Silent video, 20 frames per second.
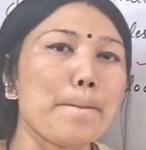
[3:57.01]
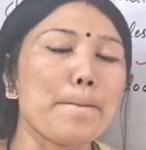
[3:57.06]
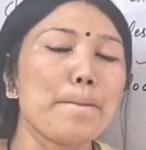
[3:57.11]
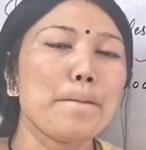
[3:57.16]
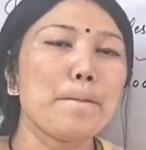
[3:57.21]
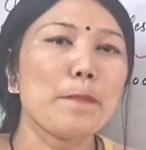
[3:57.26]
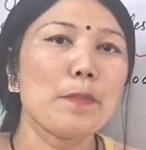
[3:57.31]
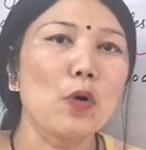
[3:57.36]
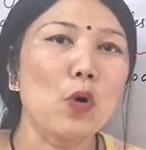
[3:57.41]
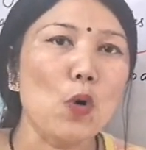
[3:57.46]

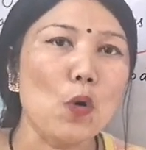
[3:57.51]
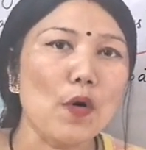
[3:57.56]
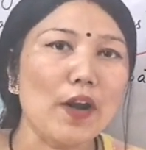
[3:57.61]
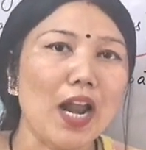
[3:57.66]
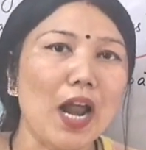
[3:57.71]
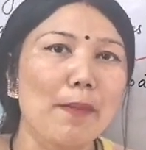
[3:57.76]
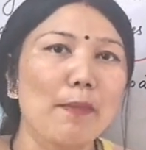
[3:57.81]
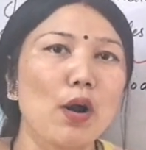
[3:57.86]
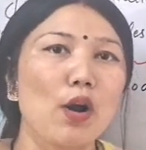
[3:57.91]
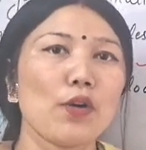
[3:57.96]
more
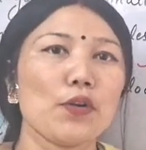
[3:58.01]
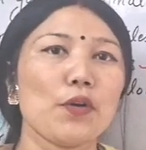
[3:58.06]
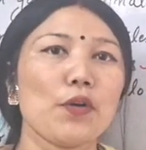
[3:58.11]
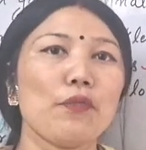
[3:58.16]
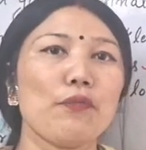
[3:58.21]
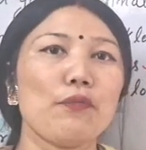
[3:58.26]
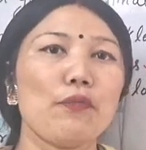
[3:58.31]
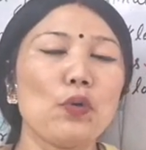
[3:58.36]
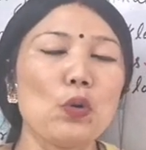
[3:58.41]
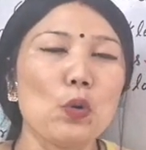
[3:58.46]
amount
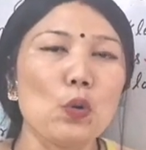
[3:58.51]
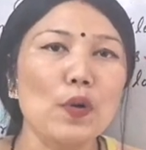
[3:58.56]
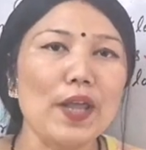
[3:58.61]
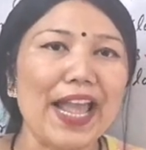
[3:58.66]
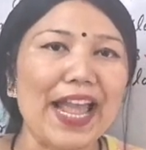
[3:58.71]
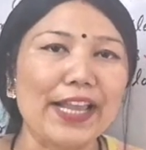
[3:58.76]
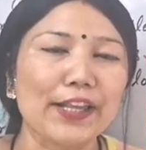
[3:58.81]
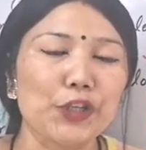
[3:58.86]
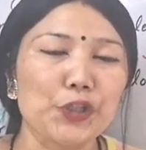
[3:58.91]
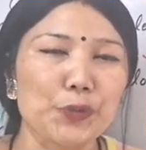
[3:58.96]
of fluid
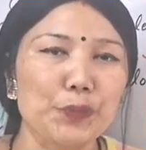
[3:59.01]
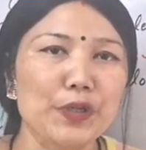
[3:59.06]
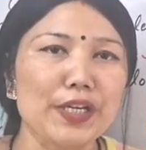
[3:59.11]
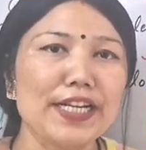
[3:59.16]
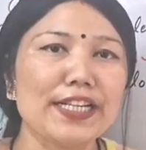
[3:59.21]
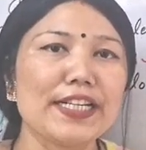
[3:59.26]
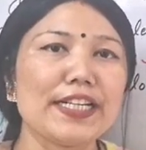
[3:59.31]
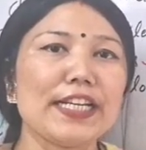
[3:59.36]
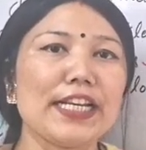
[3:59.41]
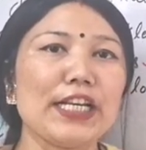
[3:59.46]

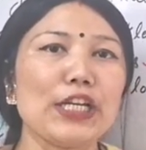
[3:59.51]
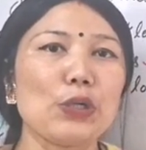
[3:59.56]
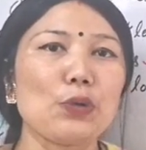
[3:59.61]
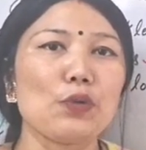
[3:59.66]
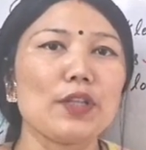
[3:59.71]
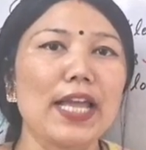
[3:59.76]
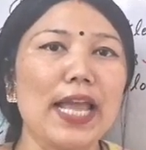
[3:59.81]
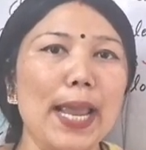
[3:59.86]
accumulated into